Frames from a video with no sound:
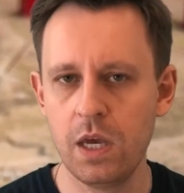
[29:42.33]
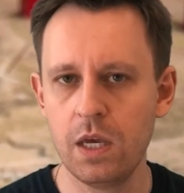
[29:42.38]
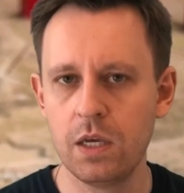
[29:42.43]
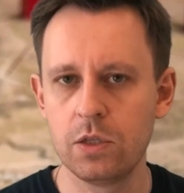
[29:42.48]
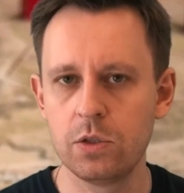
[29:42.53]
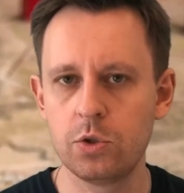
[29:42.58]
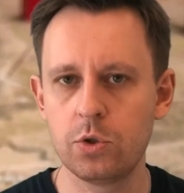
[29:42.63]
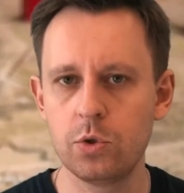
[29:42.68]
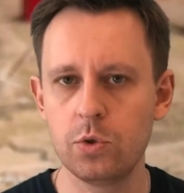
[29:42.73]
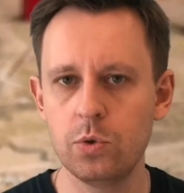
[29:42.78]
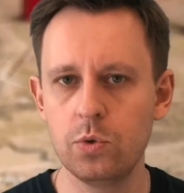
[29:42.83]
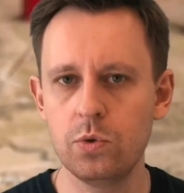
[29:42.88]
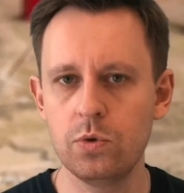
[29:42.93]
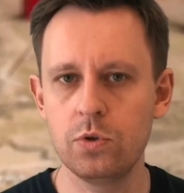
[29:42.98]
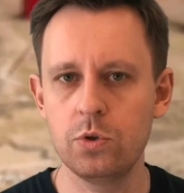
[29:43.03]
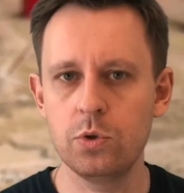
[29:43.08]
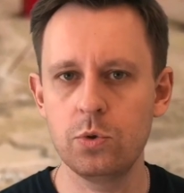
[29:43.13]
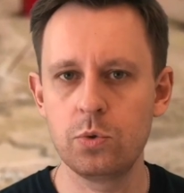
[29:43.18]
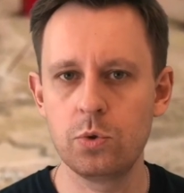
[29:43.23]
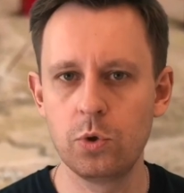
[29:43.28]
to
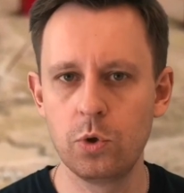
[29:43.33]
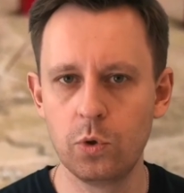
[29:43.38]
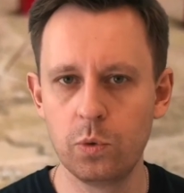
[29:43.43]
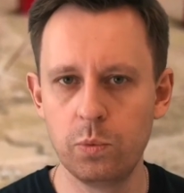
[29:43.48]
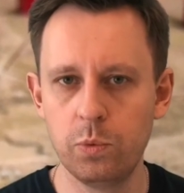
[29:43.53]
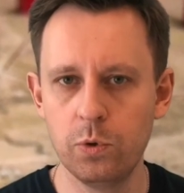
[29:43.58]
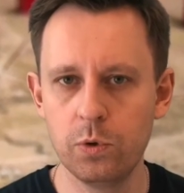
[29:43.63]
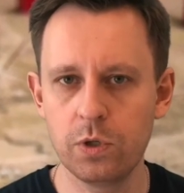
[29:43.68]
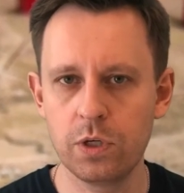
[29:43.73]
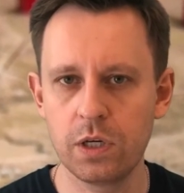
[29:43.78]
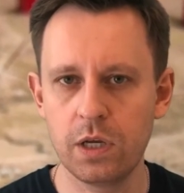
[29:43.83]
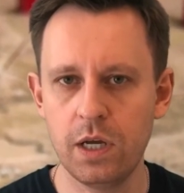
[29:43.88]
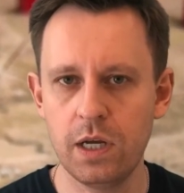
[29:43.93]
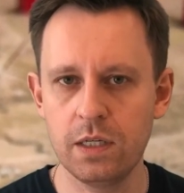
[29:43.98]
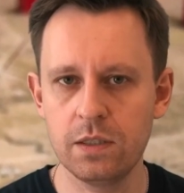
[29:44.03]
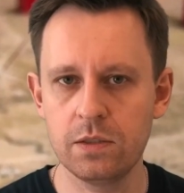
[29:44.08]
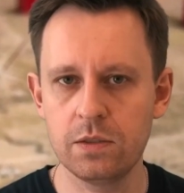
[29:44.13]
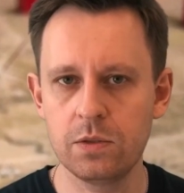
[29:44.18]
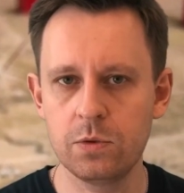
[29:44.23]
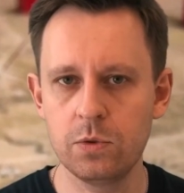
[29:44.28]
the rulebook
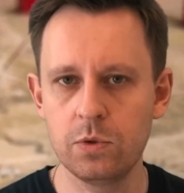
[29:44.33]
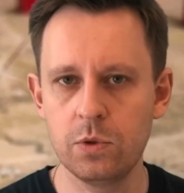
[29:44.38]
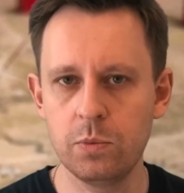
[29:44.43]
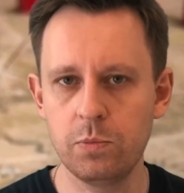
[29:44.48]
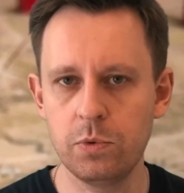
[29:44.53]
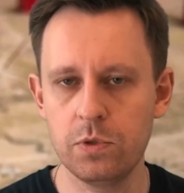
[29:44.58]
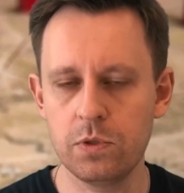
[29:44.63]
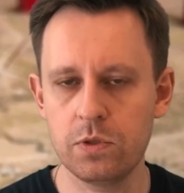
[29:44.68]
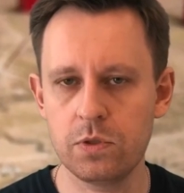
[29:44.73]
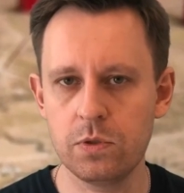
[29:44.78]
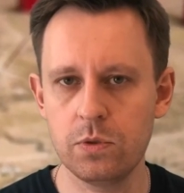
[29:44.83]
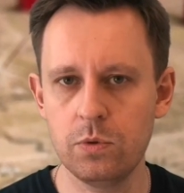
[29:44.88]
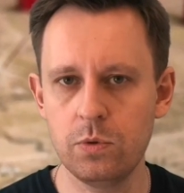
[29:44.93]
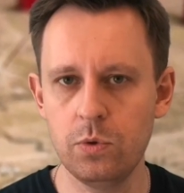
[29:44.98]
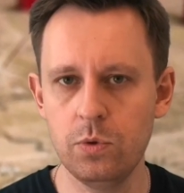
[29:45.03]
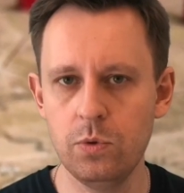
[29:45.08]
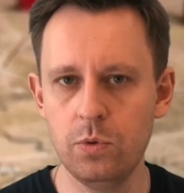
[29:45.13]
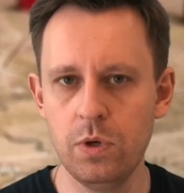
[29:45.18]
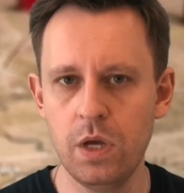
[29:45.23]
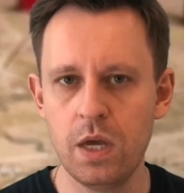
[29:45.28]
and to the person
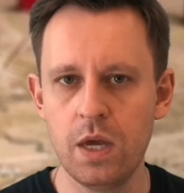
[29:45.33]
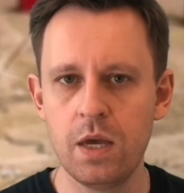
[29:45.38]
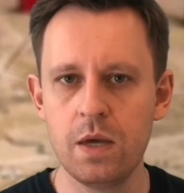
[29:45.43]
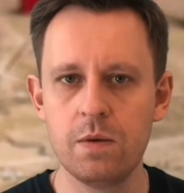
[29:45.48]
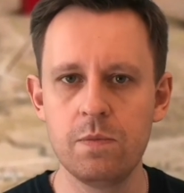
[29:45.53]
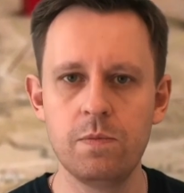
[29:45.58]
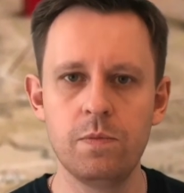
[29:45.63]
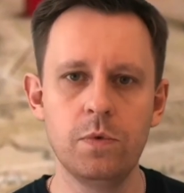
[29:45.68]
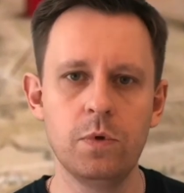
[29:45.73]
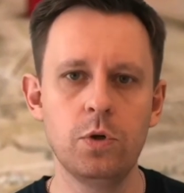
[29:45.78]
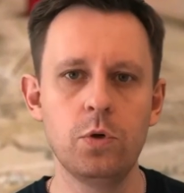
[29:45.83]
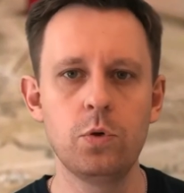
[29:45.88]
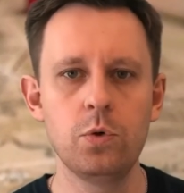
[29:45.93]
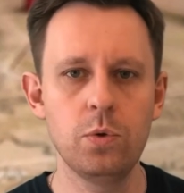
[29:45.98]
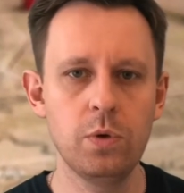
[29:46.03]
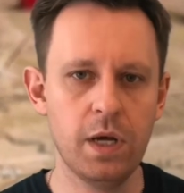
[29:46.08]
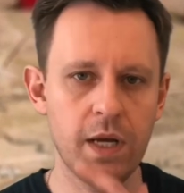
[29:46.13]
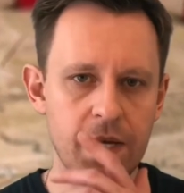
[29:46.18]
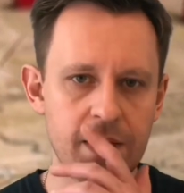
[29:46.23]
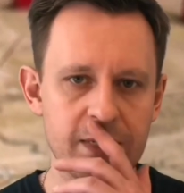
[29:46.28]

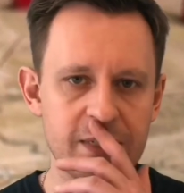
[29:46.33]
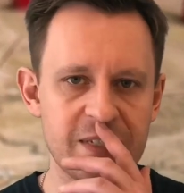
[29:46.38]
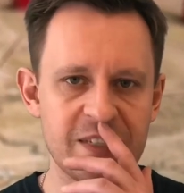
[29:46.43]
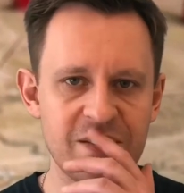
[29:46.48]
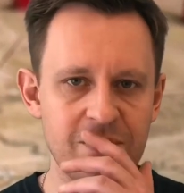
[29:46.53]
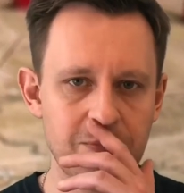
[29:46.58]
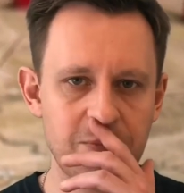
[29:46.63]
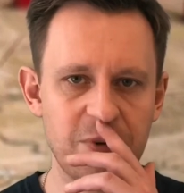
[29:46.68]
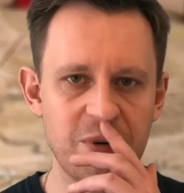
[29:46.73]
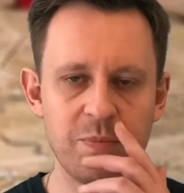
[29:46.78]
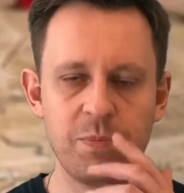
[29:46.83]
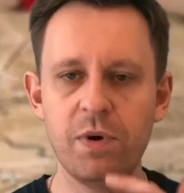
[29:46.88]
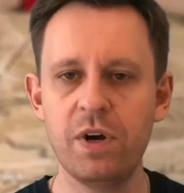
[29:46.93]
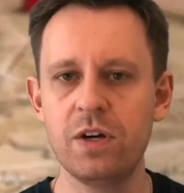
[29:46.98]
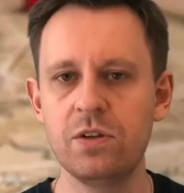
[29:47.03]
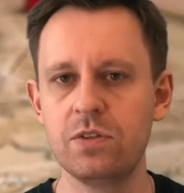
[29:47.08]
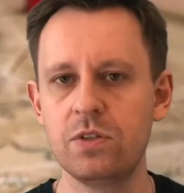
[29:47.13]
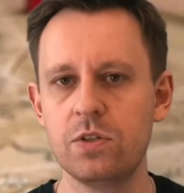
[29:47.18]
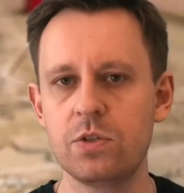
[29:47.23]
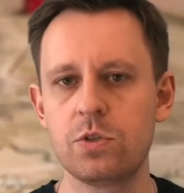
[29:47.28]
who has
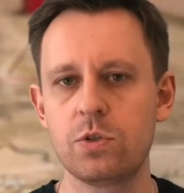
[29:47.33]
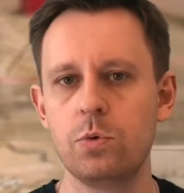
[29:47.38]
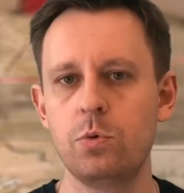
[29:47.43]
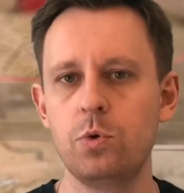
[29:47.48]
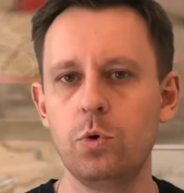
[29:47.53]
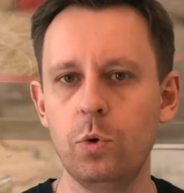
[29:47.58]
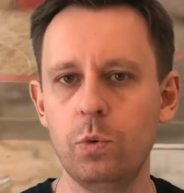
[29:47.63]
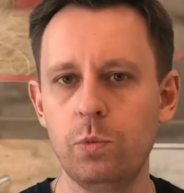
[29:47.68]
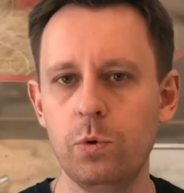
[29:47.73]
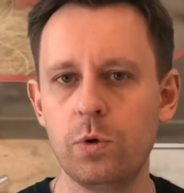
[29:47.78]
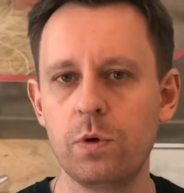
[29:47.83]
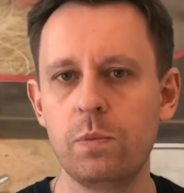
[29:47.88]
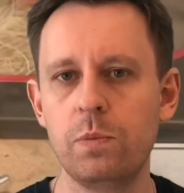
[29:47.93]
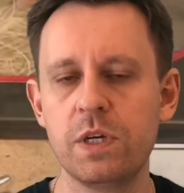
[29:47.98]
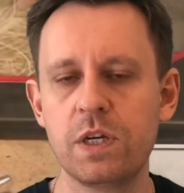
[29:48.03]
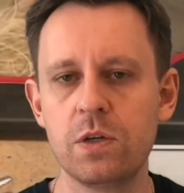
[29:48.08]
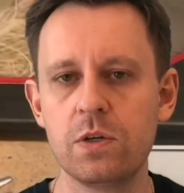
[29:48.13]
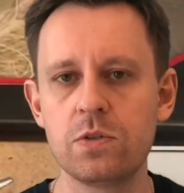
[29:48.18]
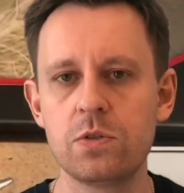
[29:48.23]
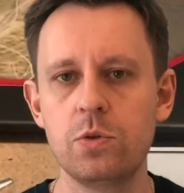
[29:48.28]
prepared this rulebook,
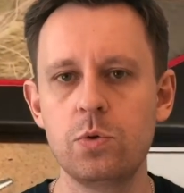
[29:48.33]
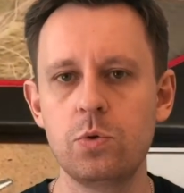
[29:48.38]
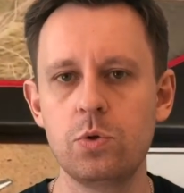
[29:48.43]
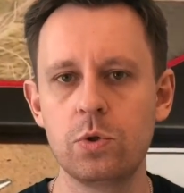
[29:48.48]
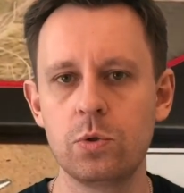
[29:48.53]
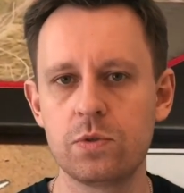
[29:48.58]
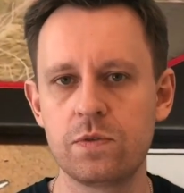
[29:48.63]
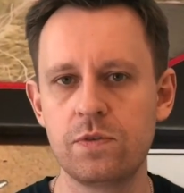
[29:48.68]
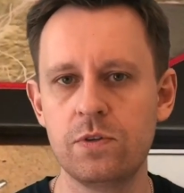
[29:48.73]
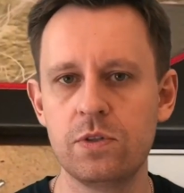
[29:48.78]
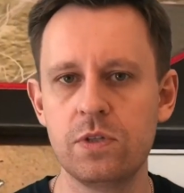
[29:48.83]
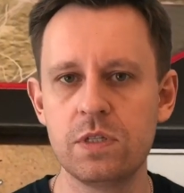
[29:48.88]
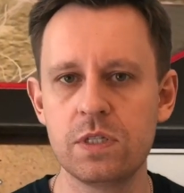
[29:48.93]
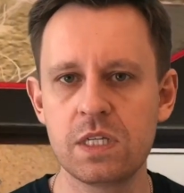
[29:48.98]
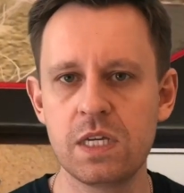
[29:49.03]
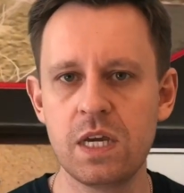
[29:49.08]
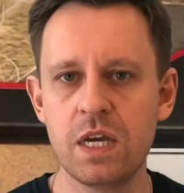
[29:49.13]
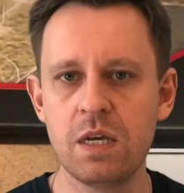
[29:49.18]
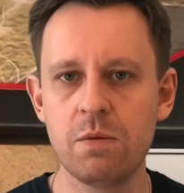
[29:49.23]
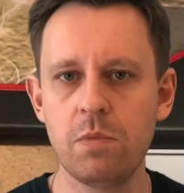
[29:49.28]
because the rules for this
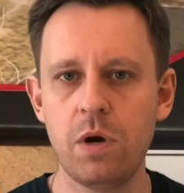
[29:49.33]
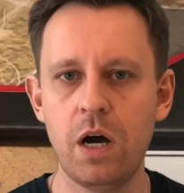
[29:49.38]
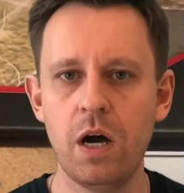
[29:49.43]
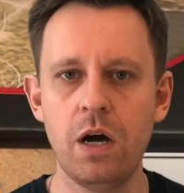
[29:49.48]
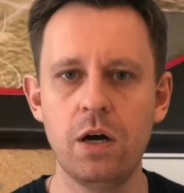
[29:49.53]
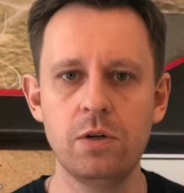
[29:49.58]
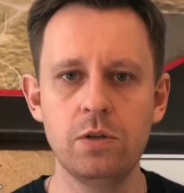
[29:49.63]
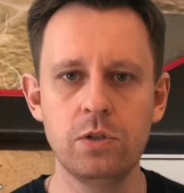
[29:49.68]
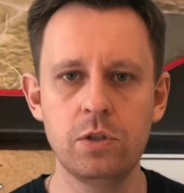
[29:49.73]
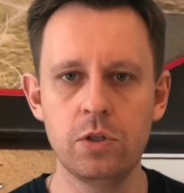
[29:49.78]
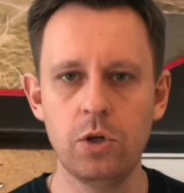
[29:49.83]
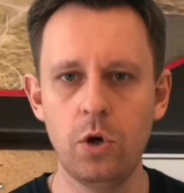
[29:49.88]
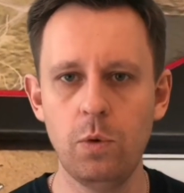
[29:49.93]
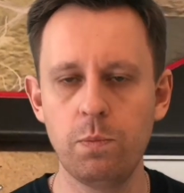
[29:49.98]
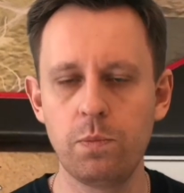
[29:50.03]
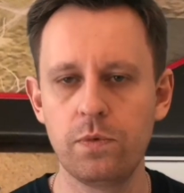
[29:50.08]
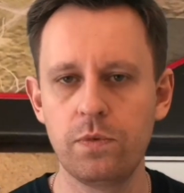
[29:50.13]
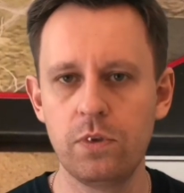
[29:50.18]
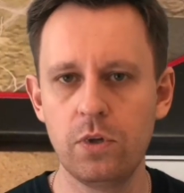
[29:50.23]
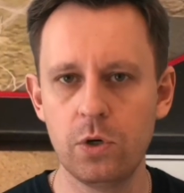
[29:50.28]
game are
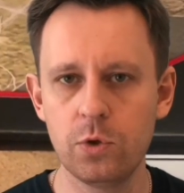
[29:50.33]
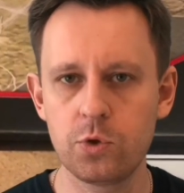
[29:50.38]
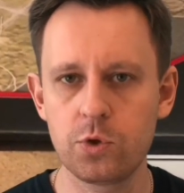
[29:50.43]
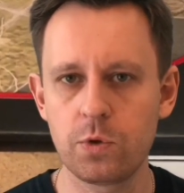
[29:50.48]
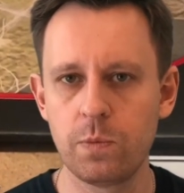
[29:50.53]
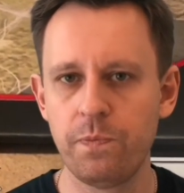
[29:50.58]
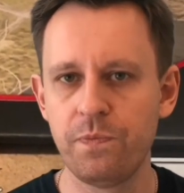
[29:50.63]
top notch.